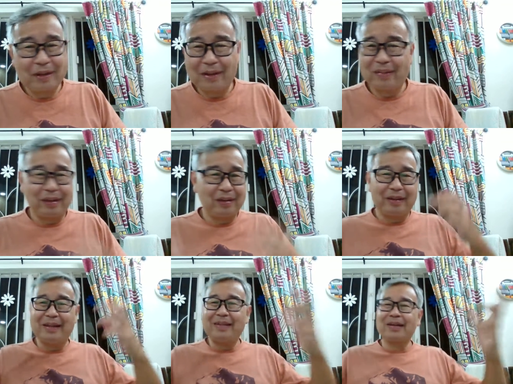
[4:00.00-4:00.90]
cars and
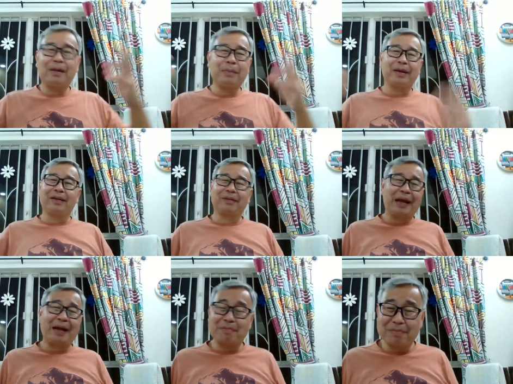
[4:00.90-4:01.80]
these car,
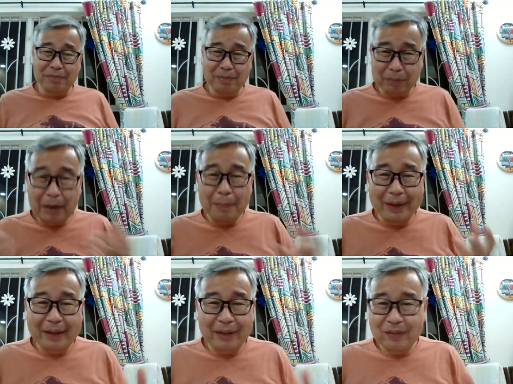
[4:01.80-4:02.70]
mechanics, car
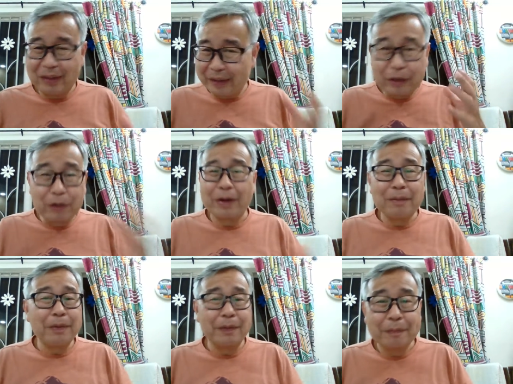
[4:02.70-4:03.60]
mechanics they're
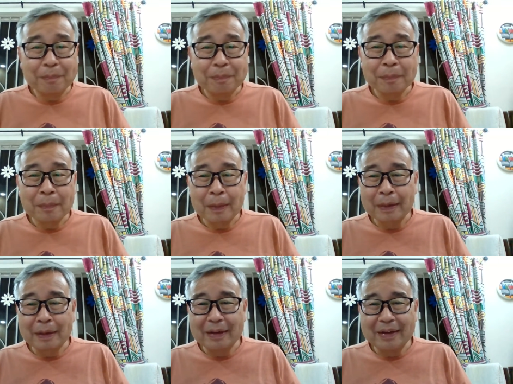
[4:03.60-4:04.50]
incredible
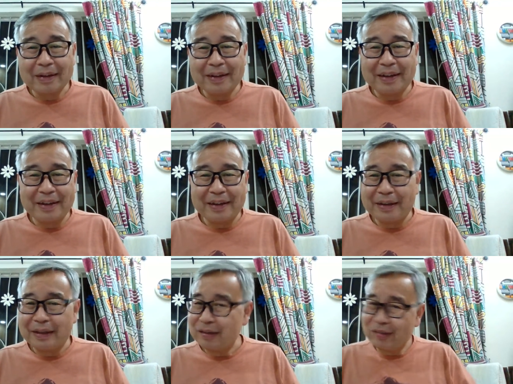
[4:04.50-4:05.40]
they
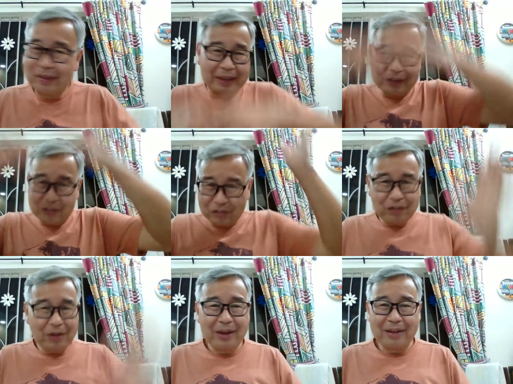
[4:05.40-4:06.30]
they just take in a
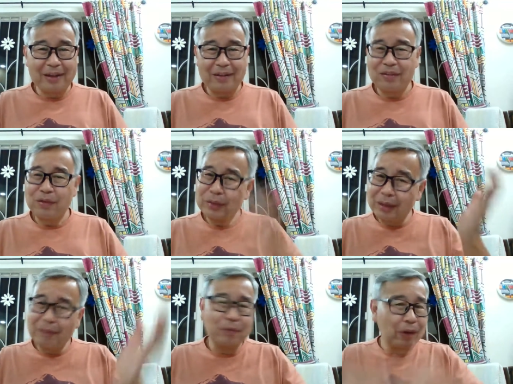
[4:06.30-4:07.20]
stride and says okay
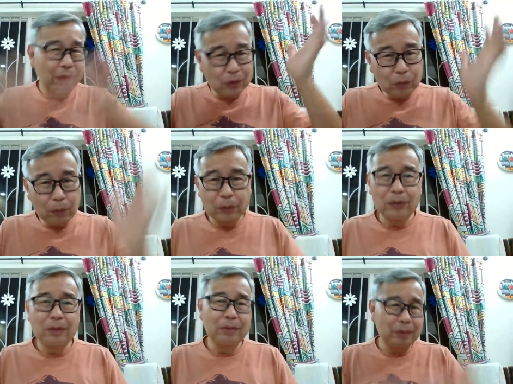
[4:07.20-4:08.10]
well new
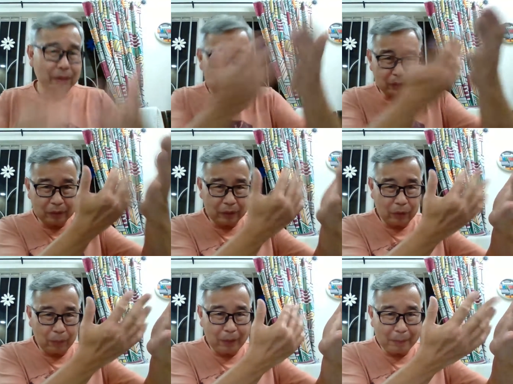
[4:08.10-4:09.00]
model they
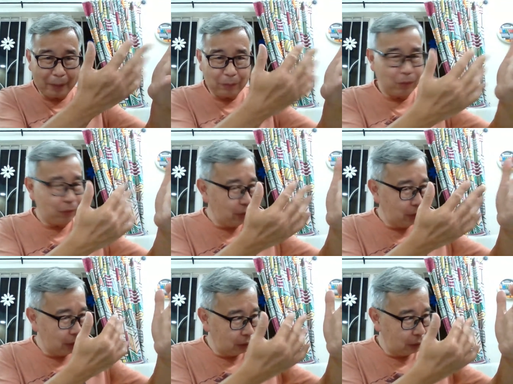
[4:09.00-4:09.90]
open the manual
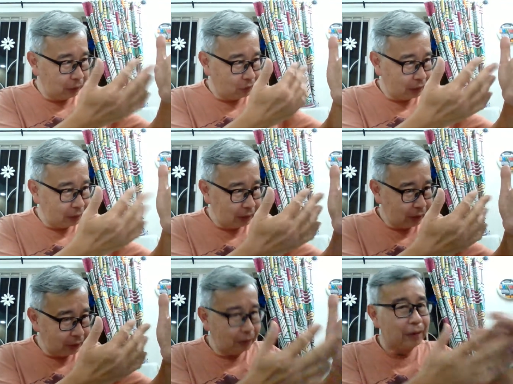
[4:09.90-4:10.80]
they study
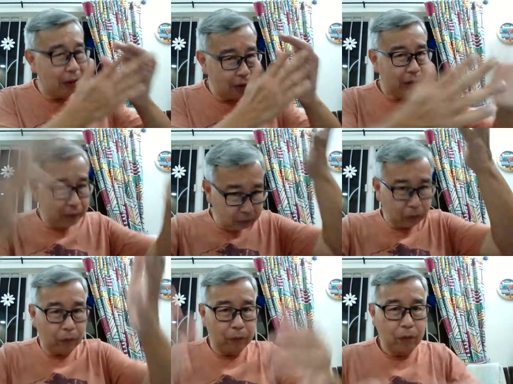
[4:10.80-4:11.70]
it and then
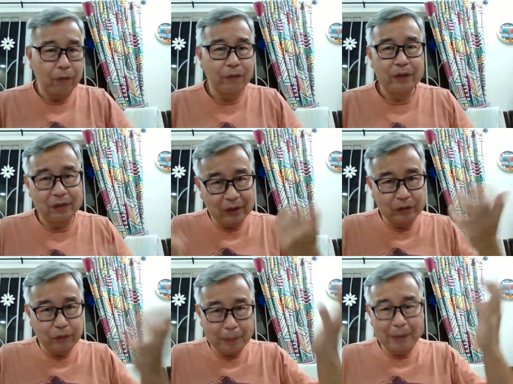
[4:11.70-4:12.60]
go off they start
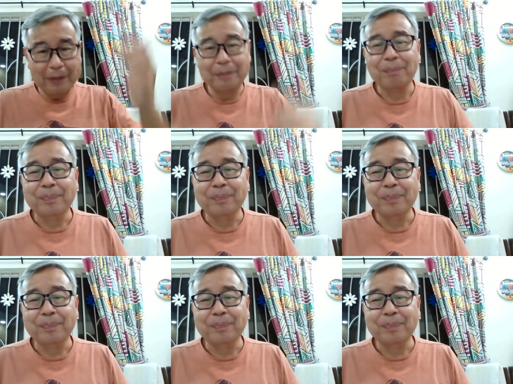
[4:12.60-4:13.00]
to repair it